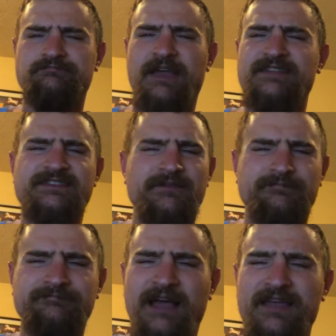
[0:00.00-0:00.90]
ends up
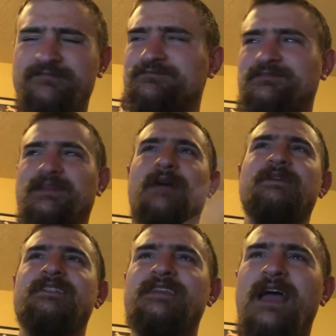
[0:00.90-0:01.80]
I
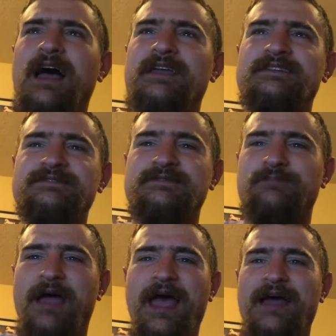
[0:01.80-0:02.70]
mean, yeah, he's
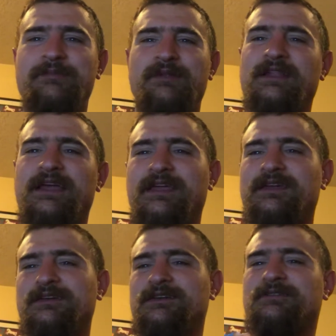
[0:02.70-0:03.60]
bad, but like
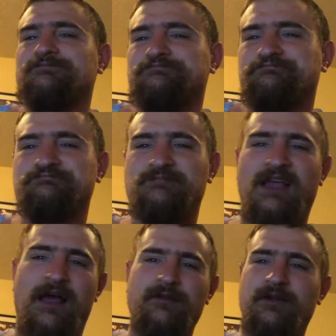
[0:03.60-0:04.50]

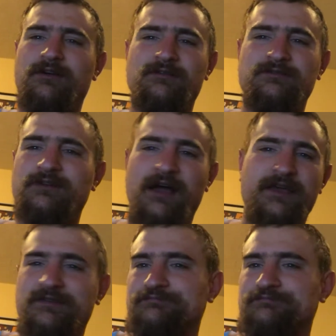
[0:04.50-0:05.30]
I don't know. I